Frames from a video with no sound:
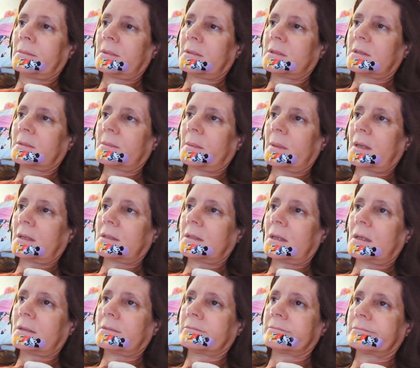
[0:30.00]
It's a bad
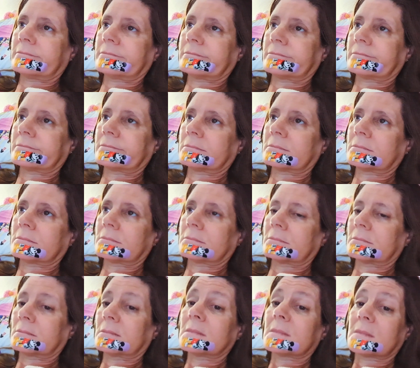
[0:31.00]
day.
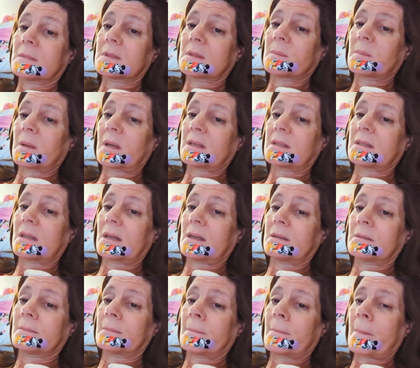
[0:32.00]
It's a bad day.
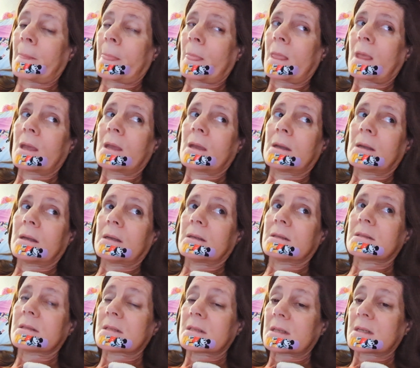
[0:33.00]

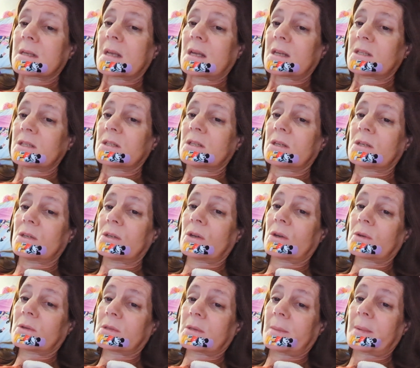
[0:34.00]
Just in case you didn't
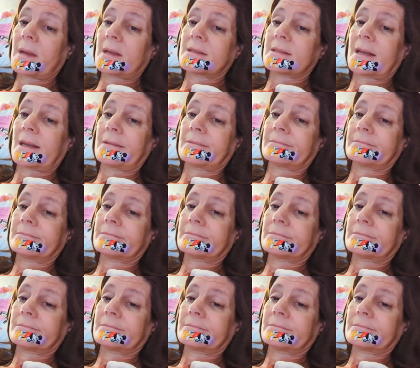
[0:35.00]
know, it's a bad day.